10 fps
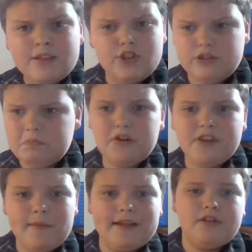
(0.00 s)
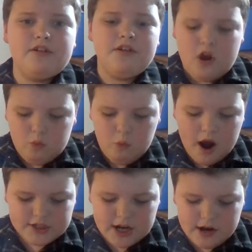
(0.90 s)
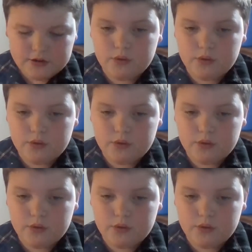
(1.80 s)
Just put them into wash out.